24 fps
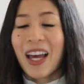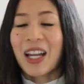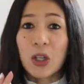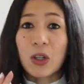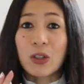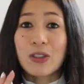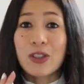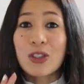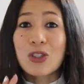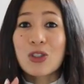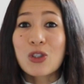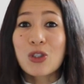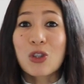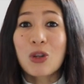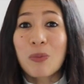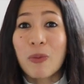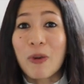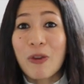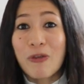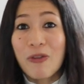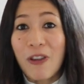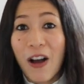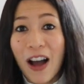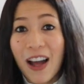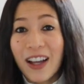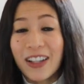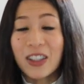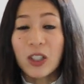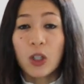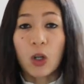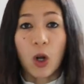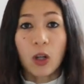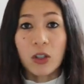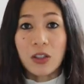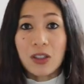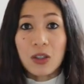They're just super fun.
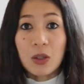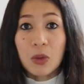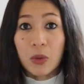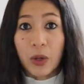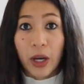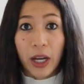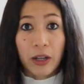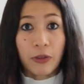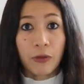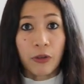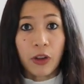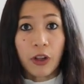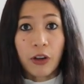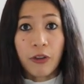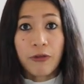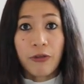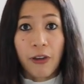They're also great for their